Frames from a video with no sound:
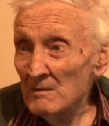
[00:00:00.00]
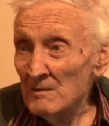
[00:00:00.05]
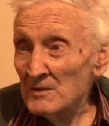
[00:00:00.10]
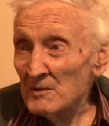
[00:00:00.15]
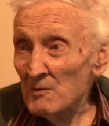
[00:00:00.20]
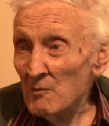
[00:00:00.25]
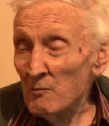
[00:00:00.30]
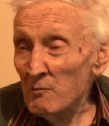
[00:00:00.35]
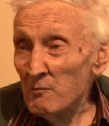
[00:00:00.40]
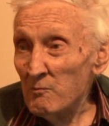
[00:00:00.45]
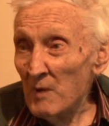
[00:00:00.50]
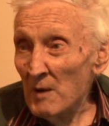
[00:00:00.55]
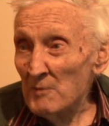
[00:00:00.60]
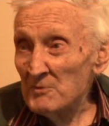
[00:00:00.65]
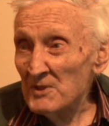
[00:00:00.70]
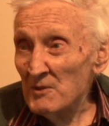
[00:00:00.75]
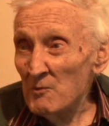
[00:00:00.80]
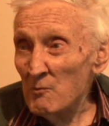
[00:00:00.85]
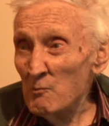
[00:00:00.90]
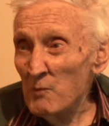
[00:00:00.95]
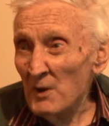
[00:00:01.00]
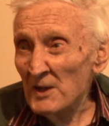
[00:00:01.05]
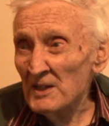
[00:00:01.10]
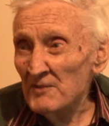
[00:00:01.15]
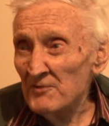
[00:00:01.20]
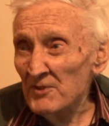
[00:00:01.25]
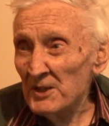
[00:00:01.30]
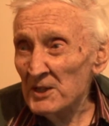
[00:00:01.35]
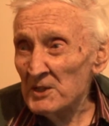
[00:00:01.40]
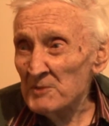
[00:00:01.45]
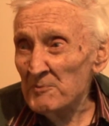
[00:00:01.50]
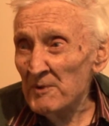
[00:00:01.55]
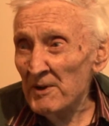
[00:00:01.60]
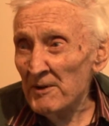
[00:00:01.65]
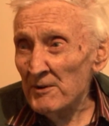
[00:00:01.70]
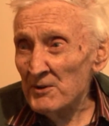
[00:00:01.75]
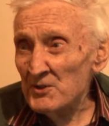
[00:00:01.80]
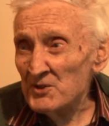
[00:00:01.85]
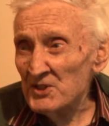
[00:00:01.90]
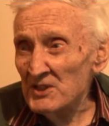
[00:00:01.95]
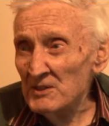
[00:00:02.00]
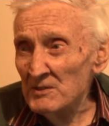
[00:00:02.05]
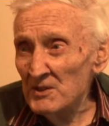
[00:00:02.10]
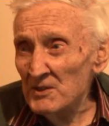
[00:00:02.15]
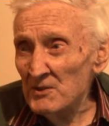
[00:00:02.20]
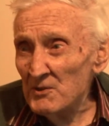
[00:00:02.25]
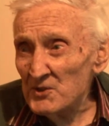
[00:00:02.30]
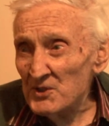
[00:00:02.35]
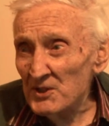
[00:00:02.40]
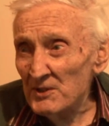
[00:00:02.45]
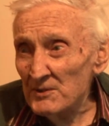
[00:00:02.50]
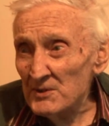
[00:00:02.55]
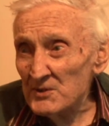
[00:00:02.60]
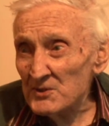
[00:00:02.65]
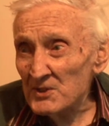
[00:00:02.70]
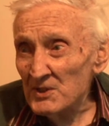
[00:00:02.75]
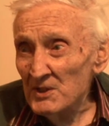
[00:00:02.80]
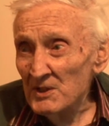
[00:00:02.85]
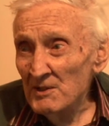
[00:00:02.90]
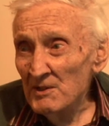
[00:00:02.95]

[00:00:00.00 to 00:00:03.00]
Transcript: So, absolutely wonderful experience, see the New Zealanders